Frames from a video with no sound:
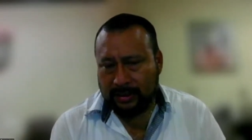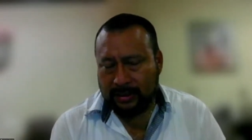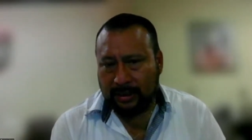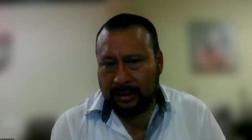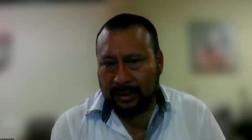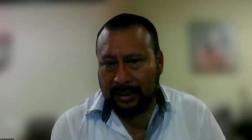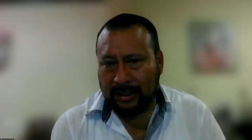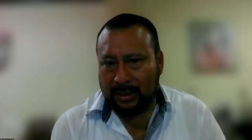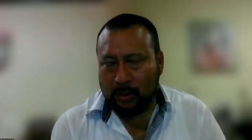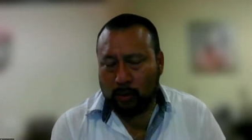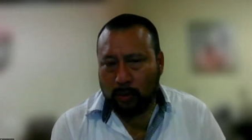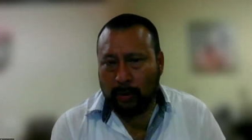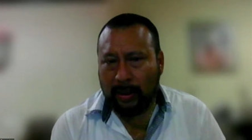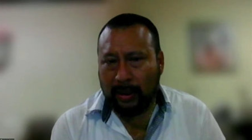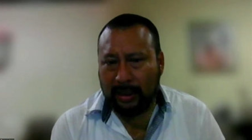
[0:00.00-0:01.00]
is that
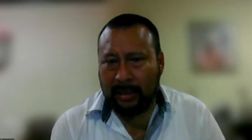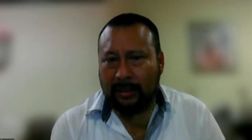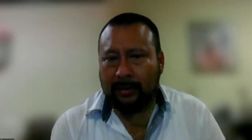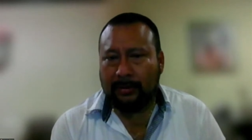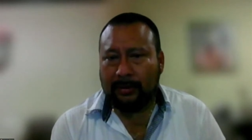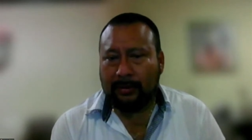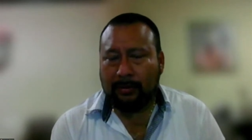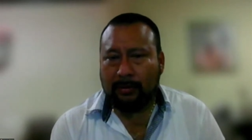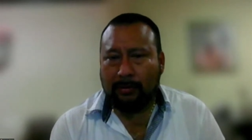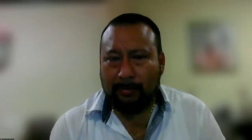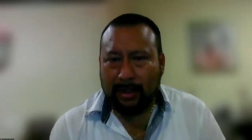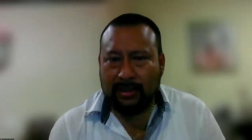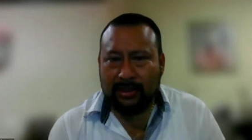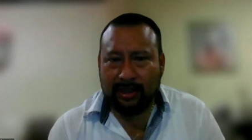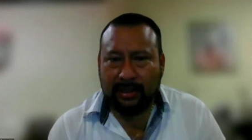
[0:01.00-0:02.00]
as we are
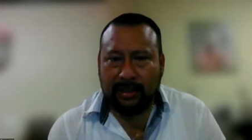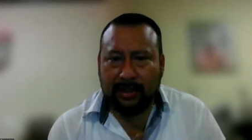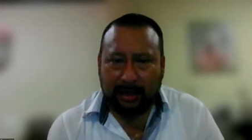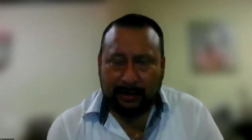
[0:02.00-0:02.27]
commencing